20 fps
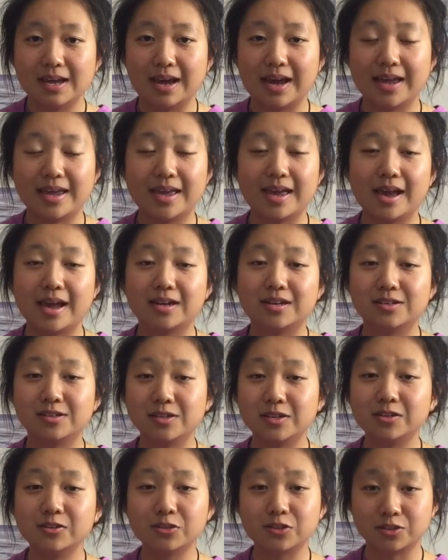I had
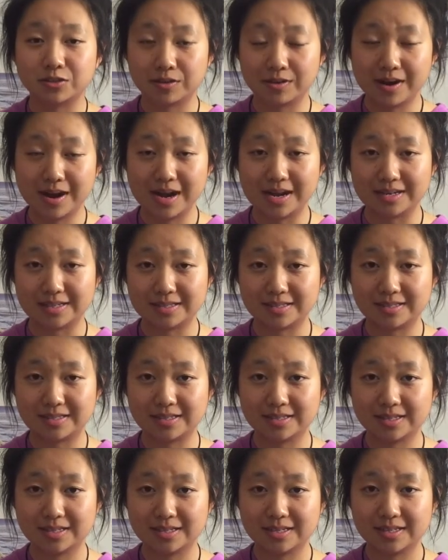no
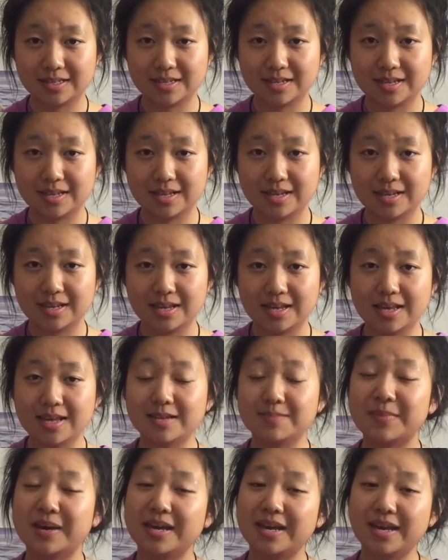trust
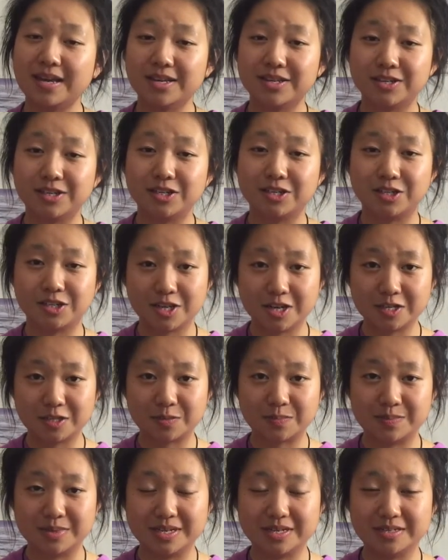in my inner
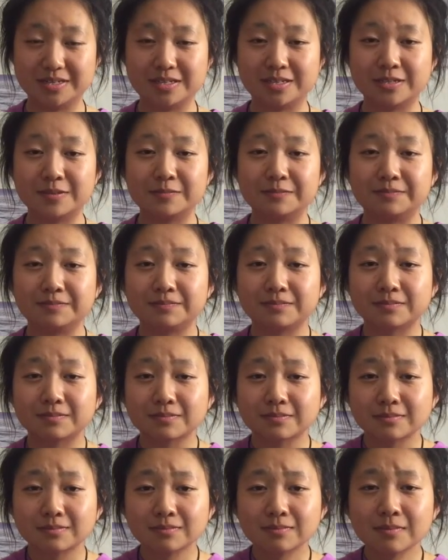judgment
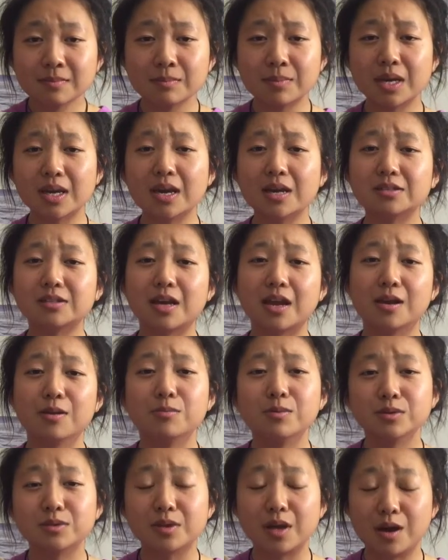because I
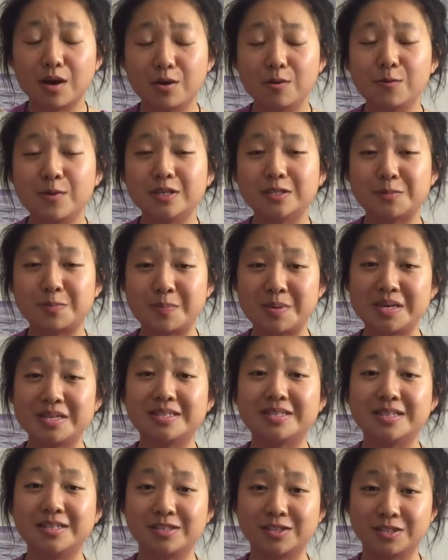was always
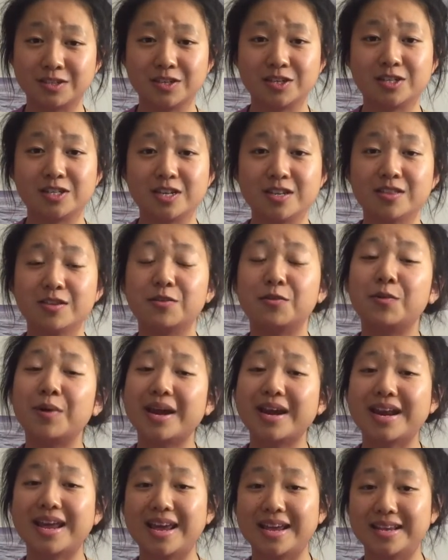busy searching the
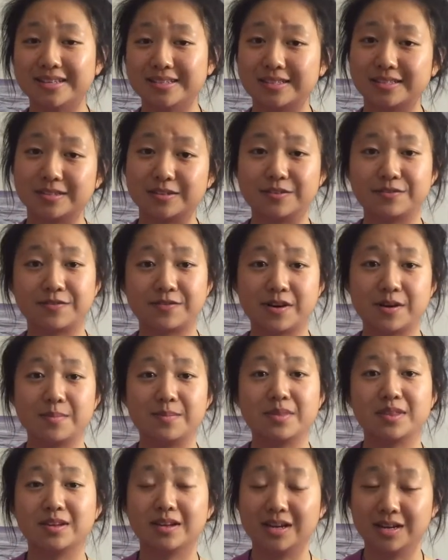right answer
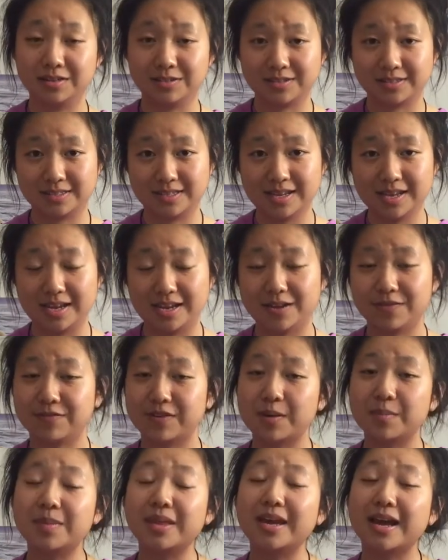from the outside,
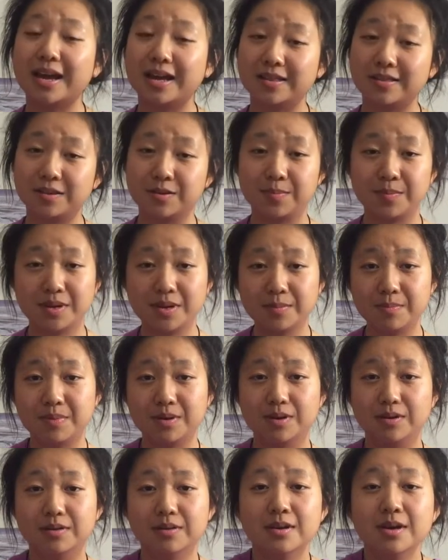from the other
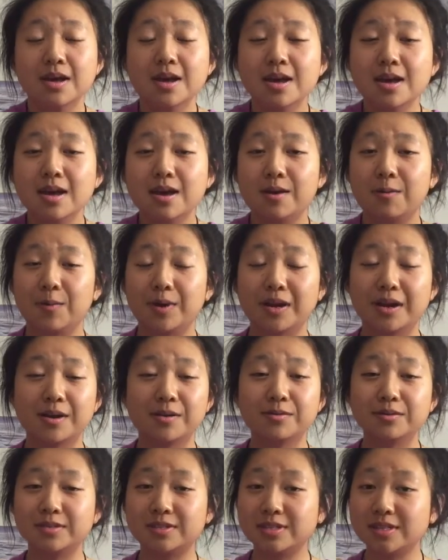people. When
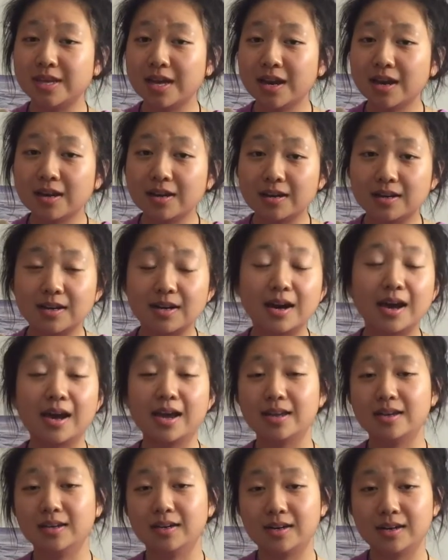I was younger,
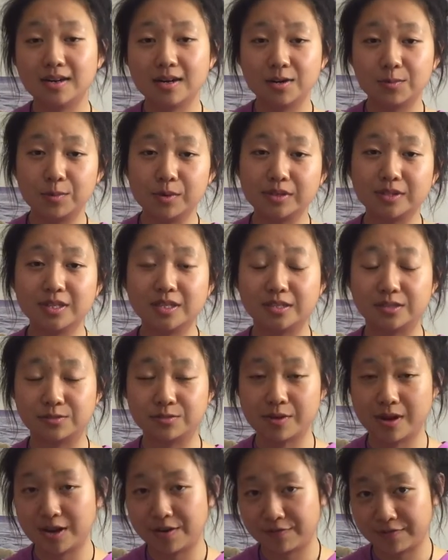I learned what is
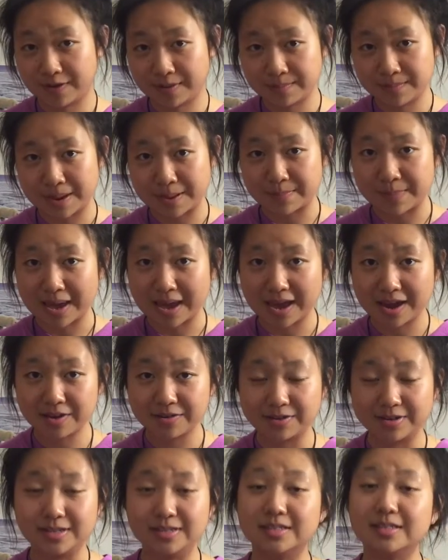right from my
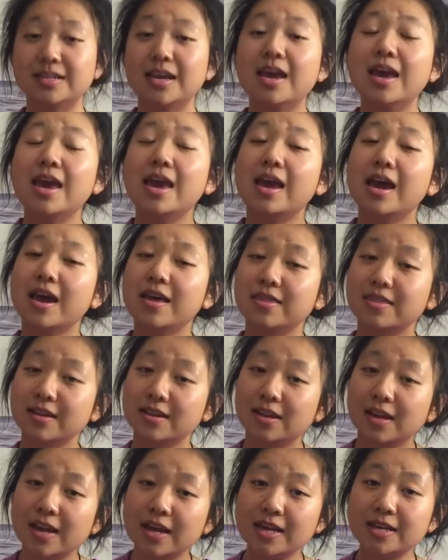parents, and
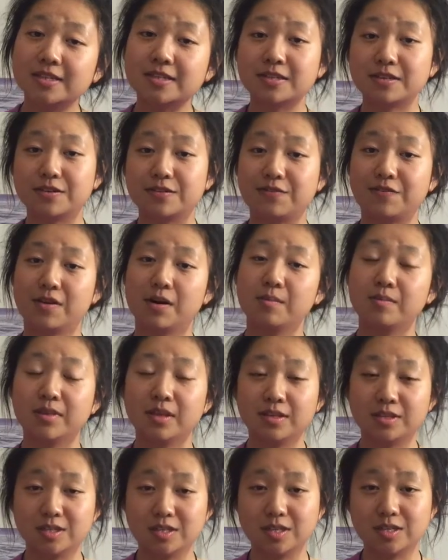then later from
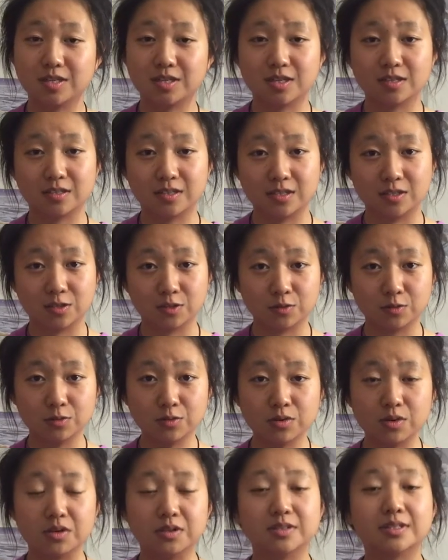the teachers in
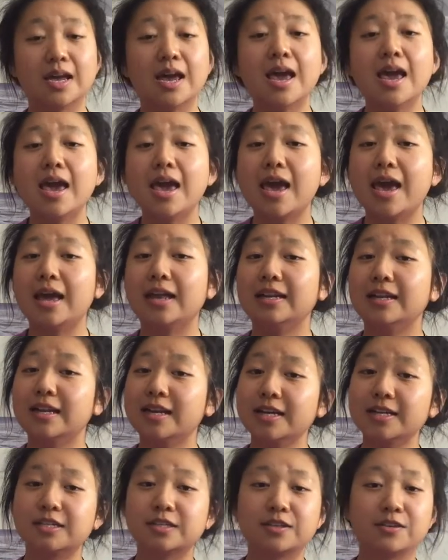schools, and
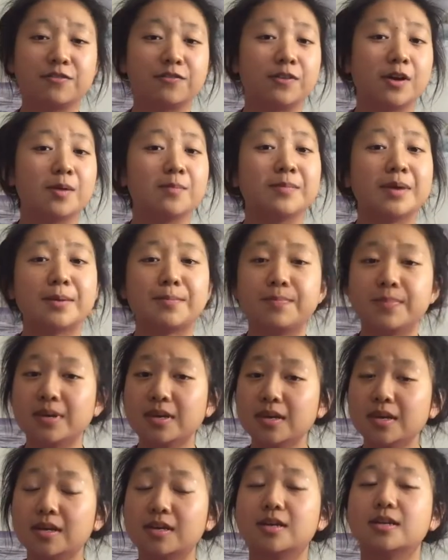later from my
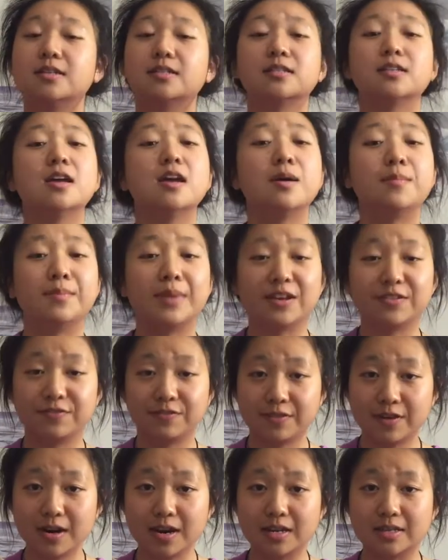peers, my
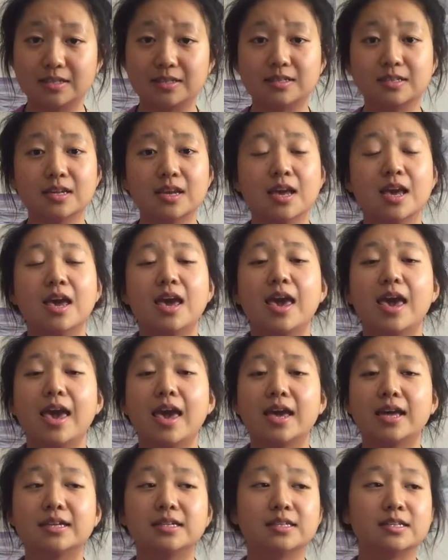friends,
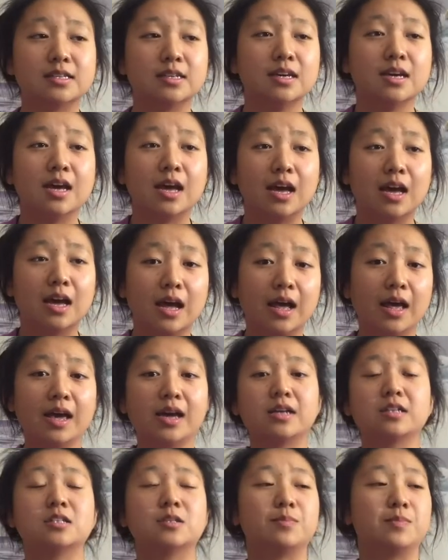and
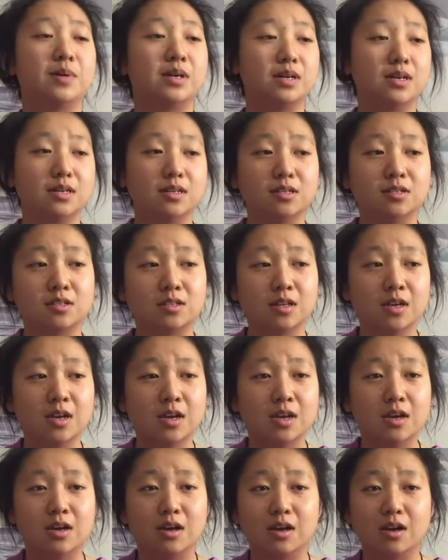experts,
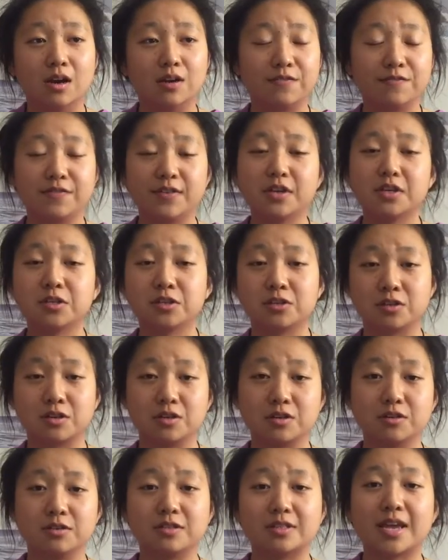
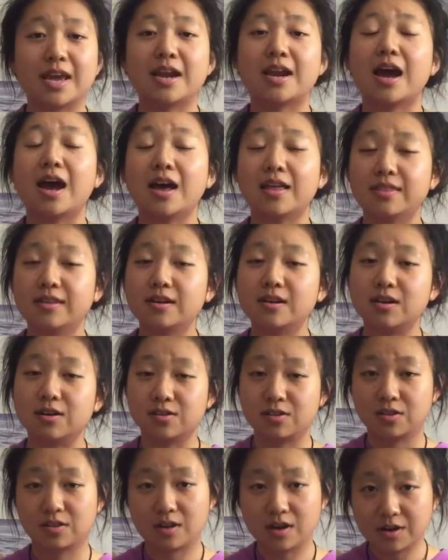officials, and other
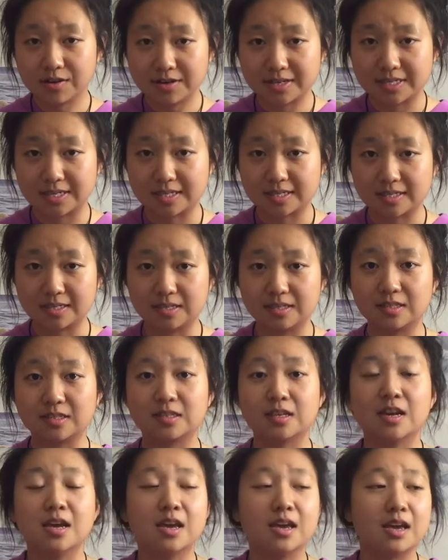
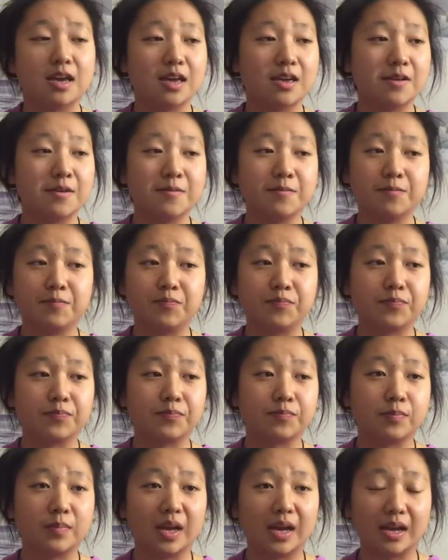authorities in
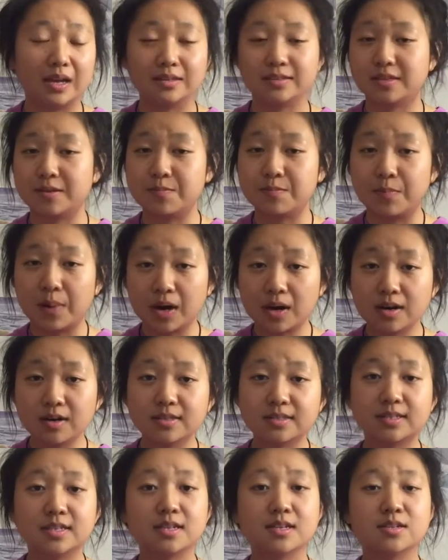
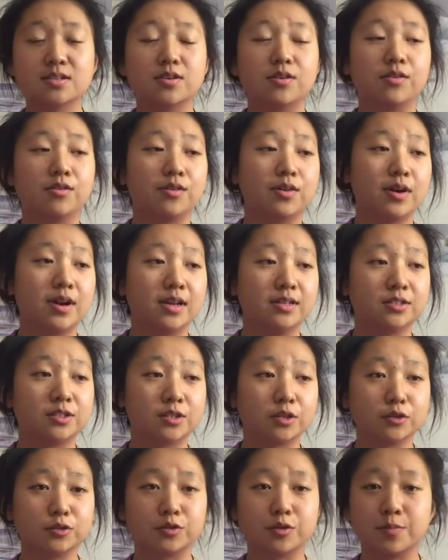person or in
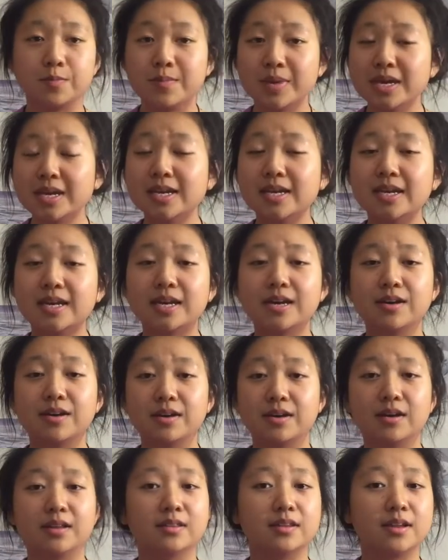social
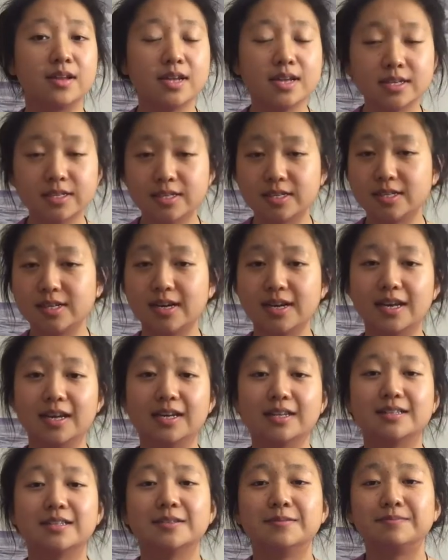media, on the
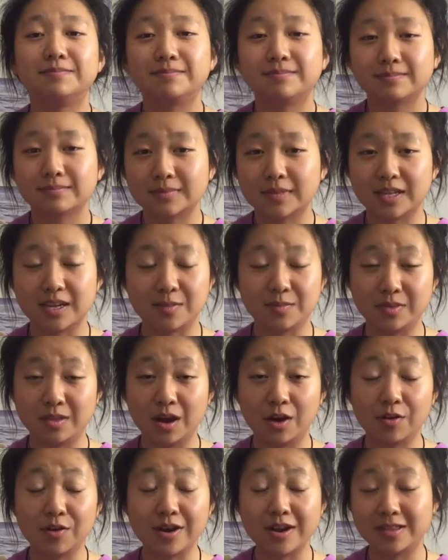internet,
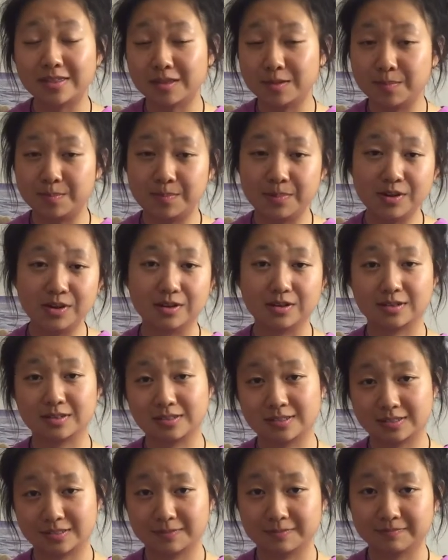or in the
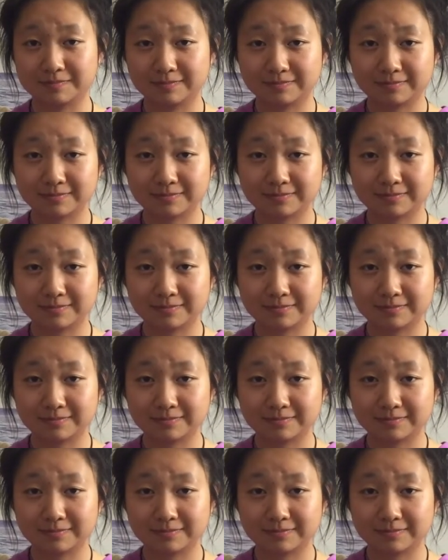books.